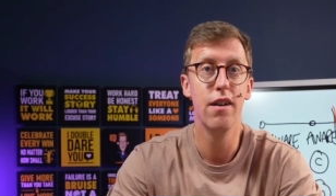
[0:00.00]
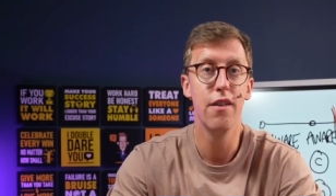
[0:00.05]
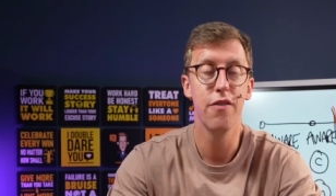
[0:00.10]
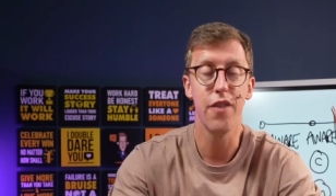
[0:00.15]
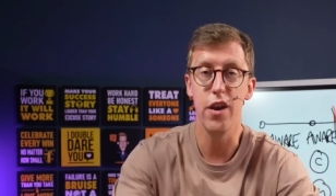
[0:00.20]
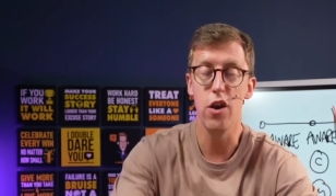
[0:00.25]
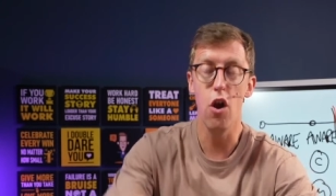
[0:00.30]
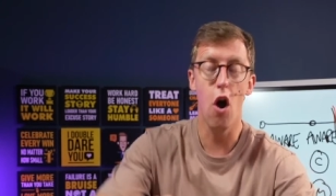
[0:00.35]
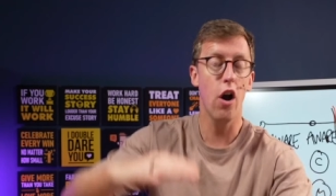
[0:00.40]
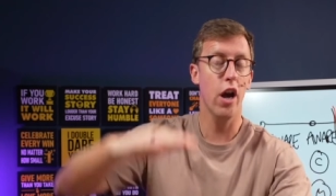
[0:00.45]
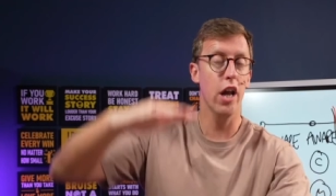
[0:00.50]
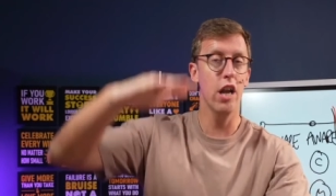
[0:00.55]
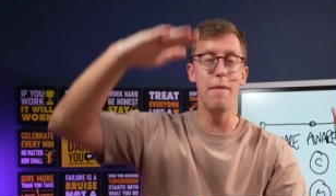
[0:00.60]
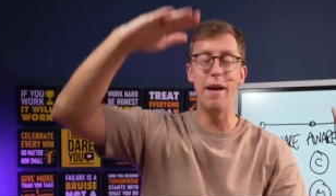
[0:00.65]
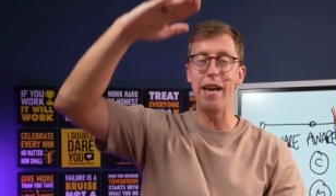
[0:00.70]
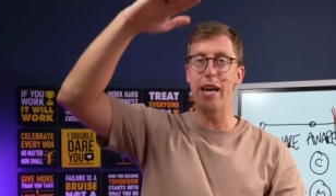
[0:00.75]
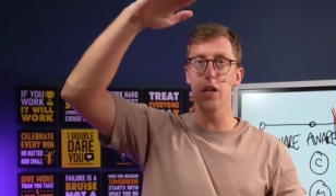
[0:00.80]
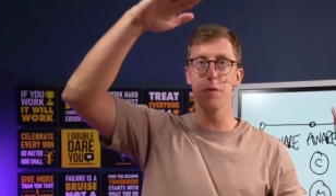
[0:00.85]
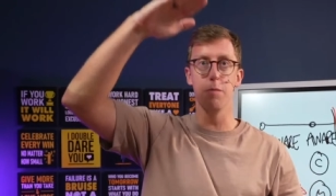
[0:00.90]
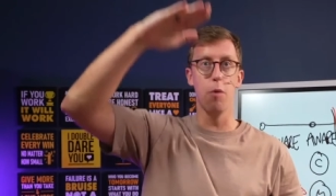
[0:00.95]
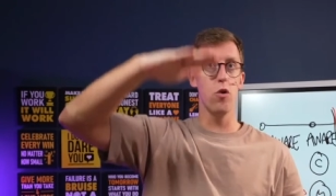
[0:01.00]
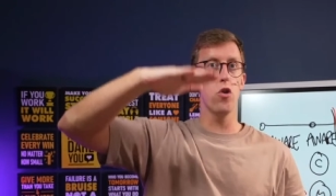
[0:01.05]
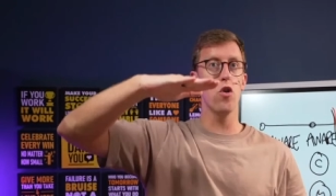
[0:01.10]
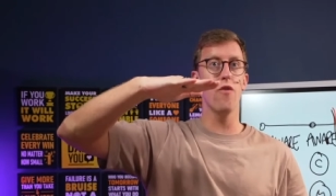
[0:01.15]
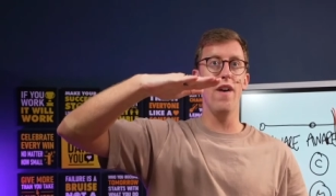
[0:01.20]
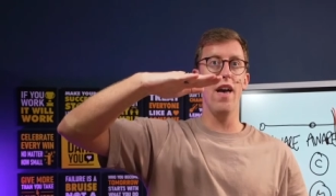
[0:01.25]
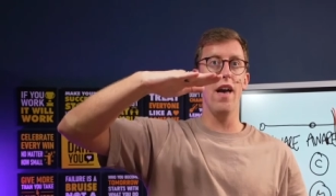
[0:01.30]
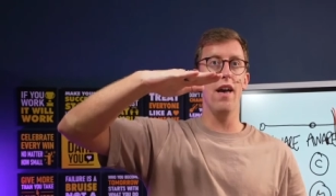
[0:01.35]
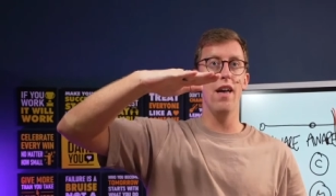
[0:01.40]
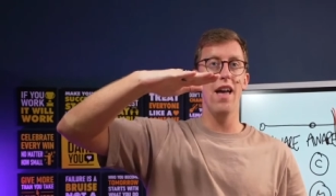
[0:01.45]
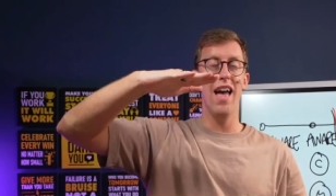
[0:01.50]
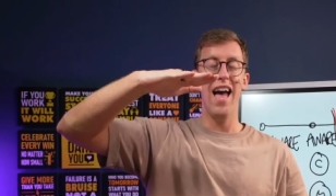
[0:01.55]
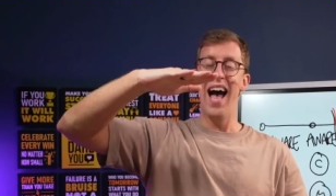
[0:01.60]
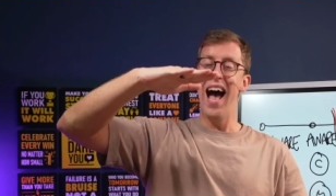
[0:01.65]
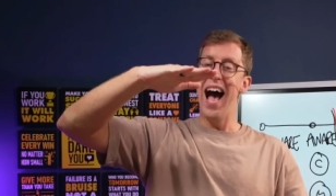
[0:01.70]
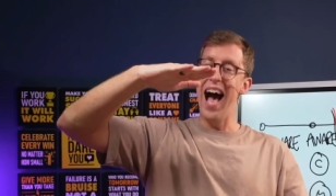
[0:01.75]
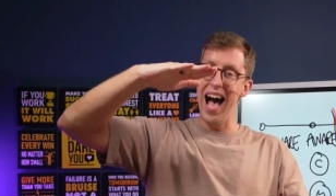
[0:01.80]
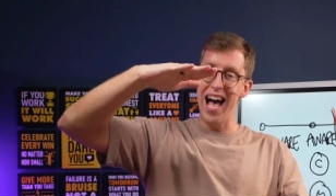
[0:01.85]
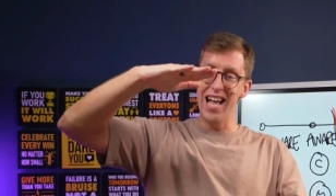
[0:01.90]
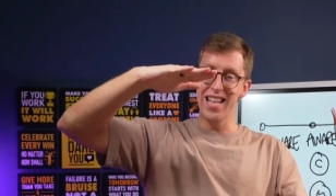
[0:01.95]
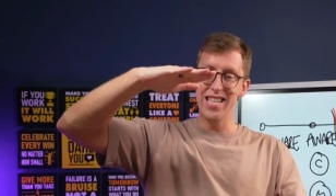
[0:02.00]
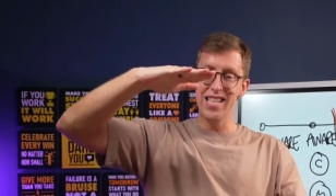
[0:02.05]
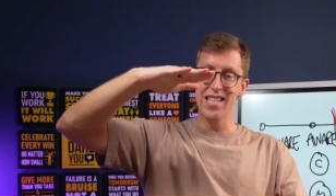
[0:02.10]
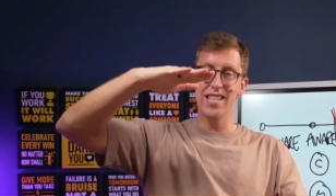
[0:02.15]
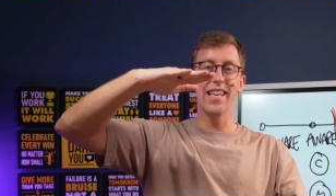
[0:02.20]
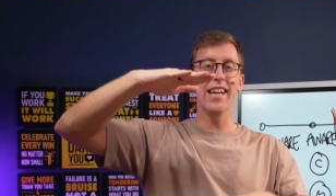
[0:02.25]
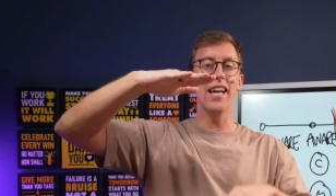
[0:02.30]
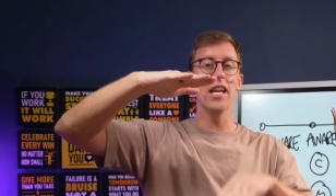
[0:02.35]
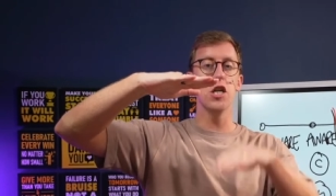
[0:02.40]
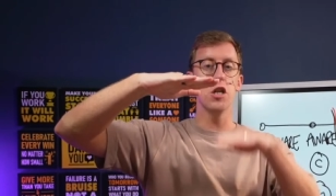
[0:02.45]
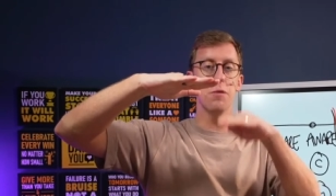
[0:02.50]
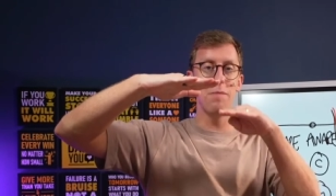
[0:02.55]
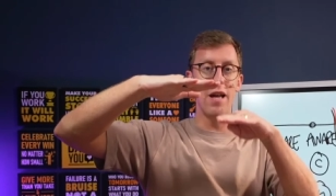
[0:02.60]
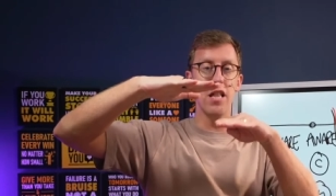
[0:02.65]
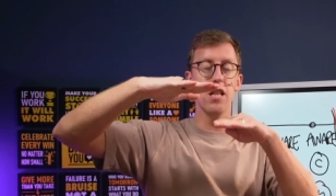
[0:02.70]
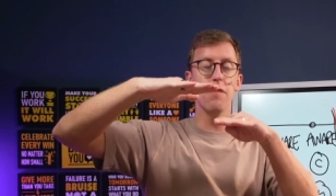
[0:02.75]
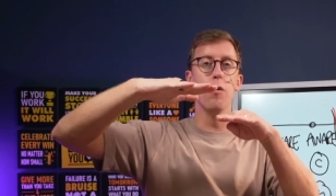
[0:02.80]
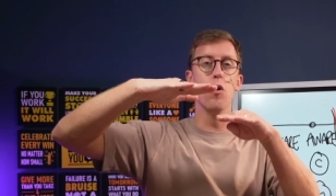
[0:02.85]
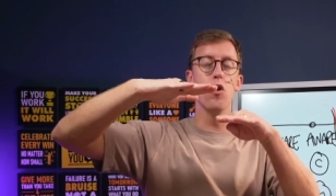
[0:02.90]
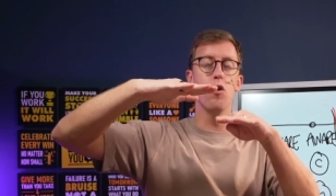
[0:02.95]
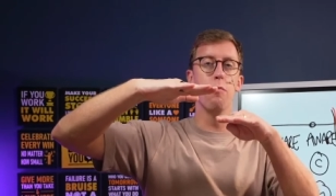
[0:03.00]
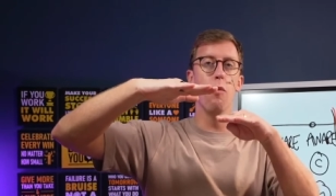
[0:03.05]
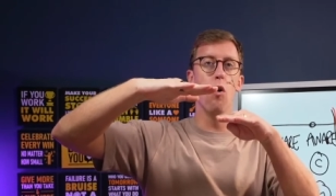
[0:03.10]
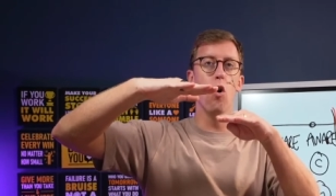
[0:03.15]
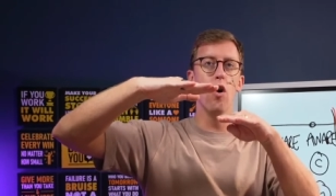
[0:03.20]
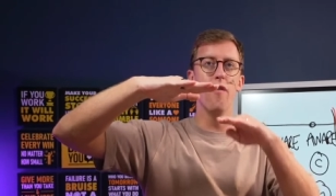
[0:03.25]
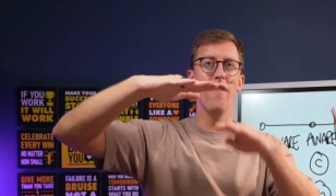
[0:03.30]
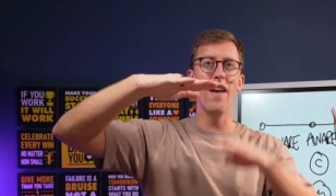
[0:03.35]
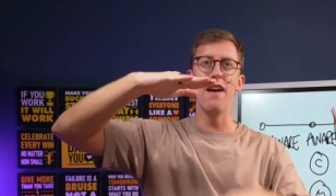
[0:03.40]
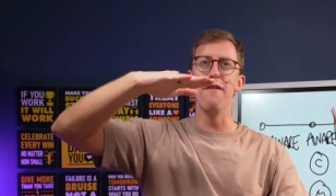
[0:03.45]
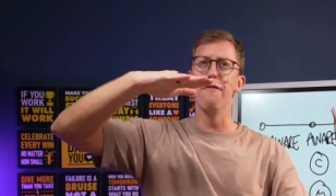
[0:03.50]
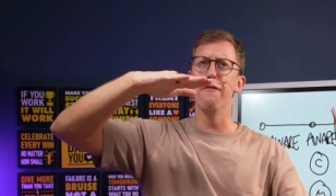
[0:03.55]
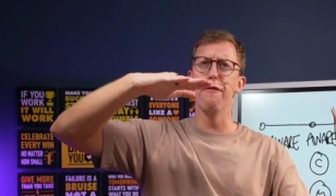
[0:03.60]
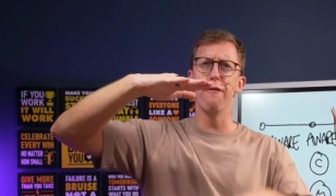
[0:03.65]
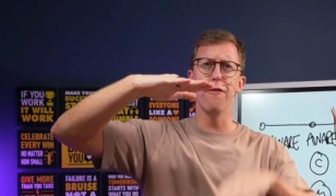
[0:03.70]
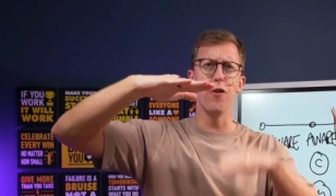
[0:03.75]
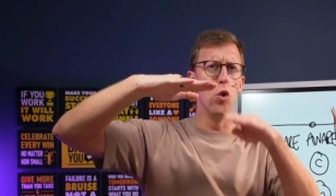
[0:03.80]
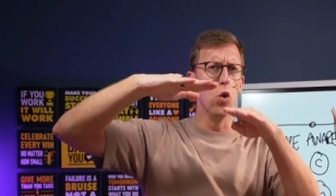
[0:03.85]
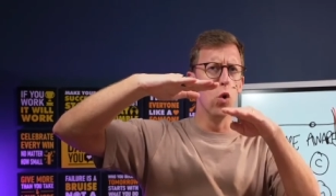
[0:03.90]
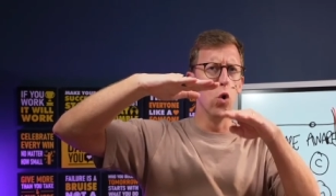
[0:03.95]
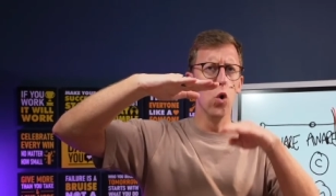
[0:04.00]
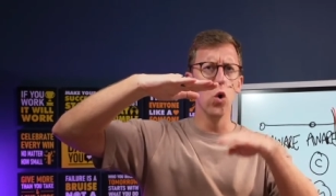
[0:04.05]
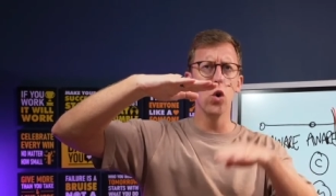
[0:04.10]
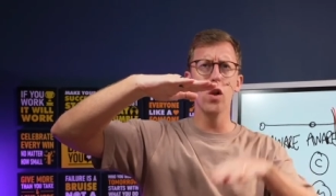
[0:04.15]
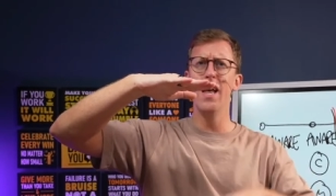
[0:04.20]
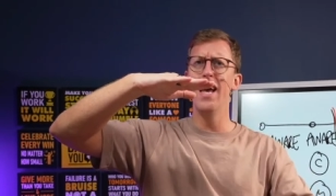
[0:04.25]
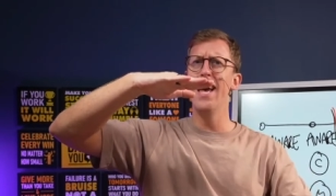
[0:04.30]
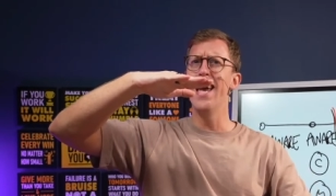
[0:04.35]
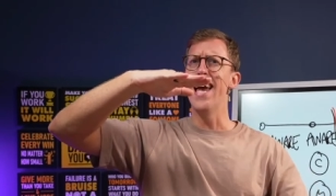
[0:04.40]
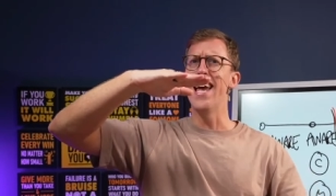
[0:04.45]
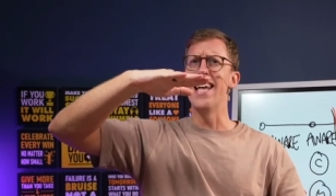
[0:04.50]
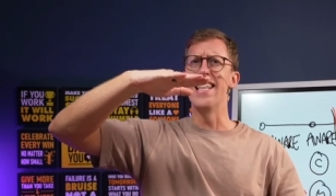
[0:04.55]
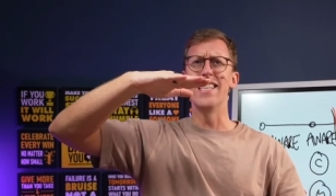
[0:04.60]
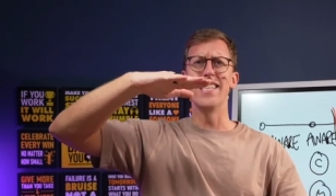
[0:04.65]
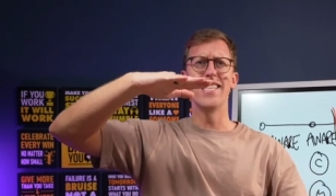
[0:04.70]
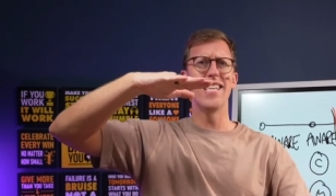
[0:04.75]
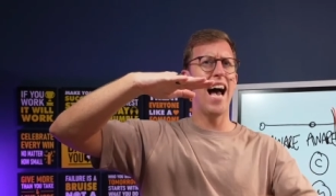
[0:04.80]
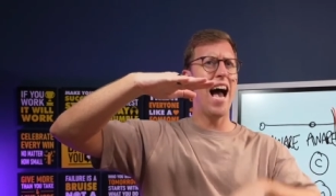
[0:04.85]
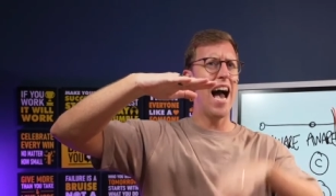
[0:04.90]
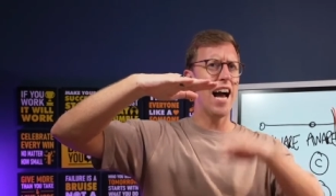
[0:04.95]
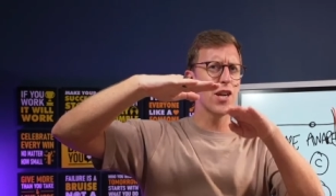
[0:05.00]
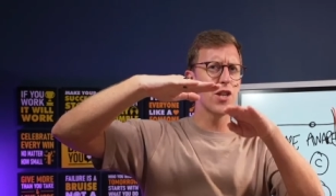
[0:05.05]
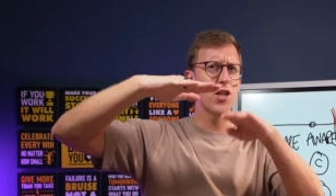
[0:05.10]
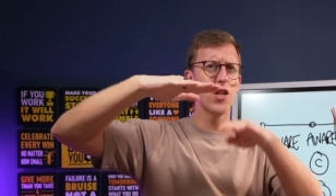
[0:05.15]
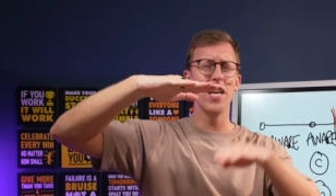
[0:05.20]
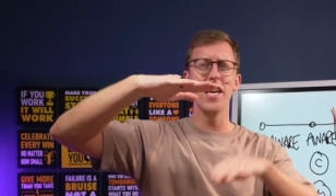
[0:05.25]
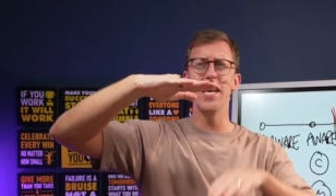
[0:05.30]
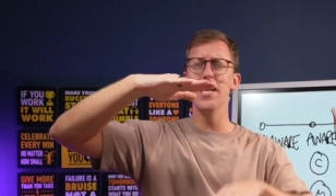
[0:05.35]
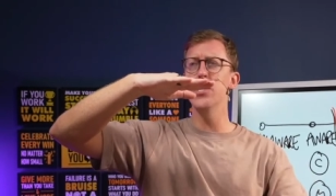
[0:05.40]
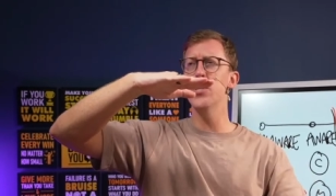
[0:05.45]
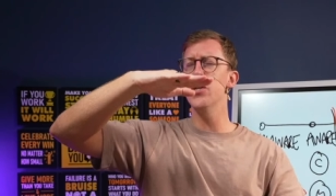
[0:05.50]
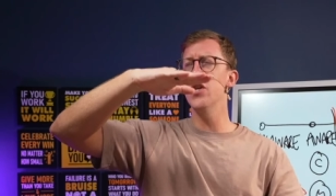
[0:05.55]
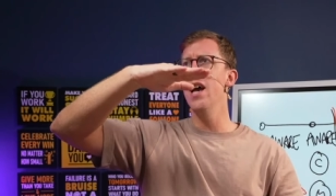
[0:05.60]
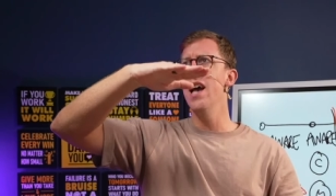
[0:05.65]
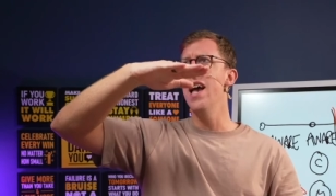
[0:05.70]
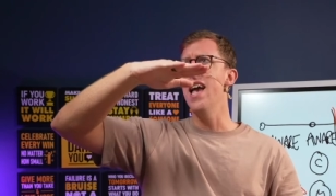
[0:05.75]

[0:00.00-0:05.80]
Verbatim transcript: They're not going to make as much of it and they're going to spend much more of it in fuel, in taxes,